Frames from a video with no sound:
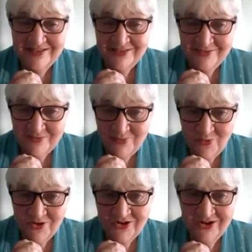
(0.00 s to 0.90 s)
the
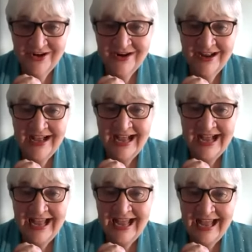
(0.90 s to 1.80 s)
more
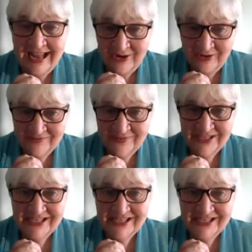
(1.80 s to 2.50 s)
I have,